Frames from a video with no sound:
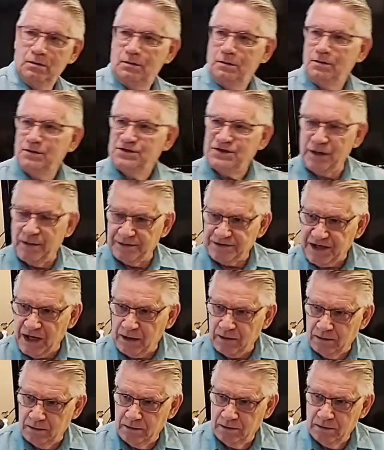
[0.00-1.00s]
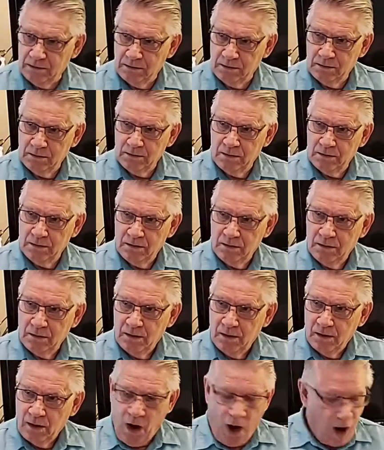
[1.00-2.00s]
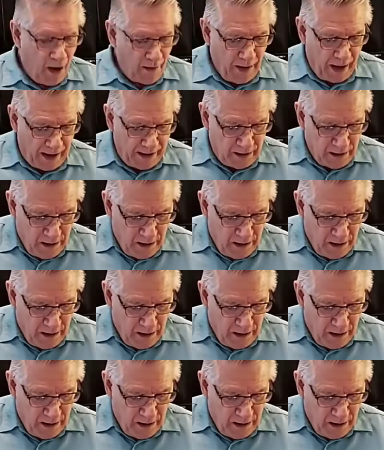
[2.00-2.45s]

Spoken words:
See what I'm saying? All right.